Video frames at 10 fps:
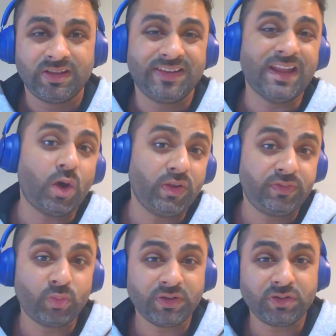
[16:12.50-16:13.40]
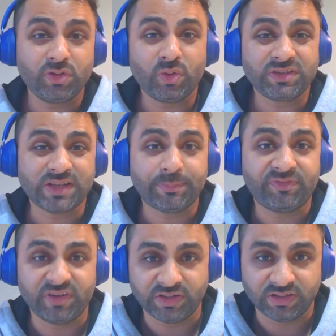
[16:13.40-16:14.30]
Now, if you want to go a step
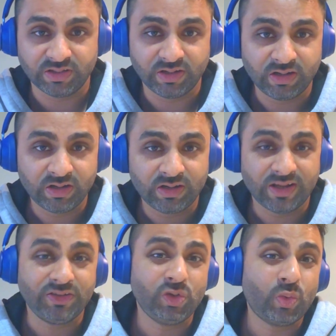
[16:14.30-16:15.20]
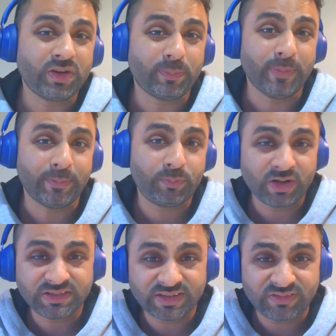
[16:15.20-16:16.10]
further and you want to
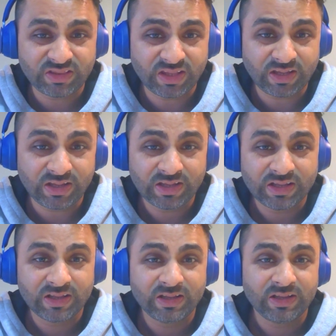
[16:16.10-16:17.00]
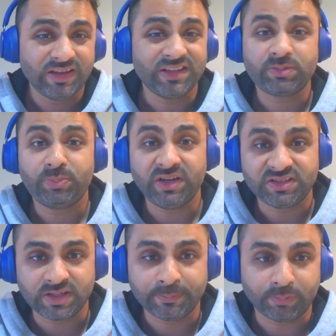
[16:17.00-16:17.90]
memorize everything, it's pretty
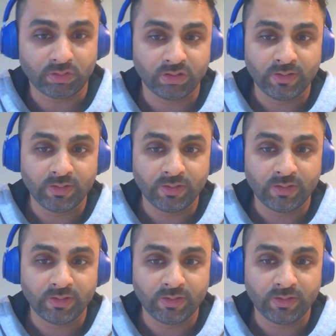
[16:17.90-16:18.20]
simple.